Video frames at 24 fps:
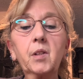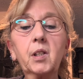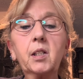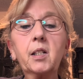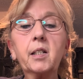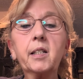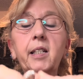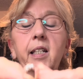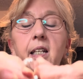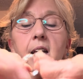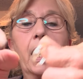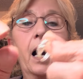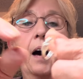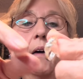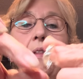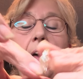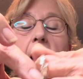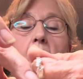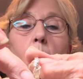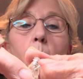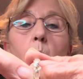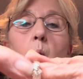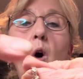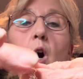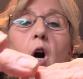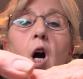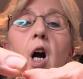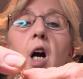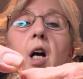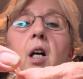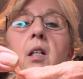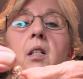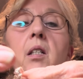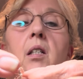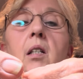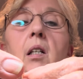see how that
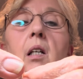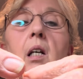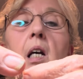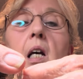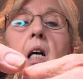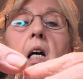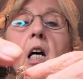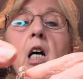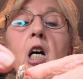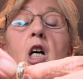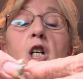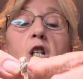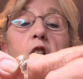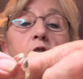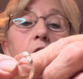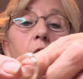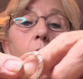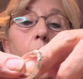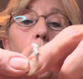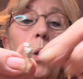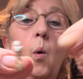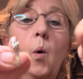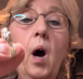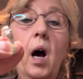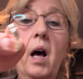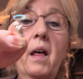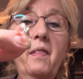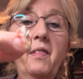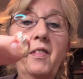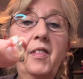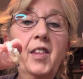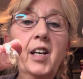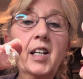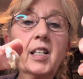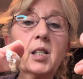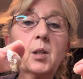works. So
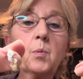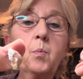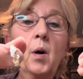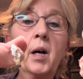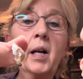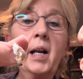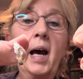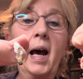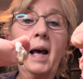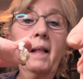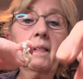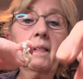this one I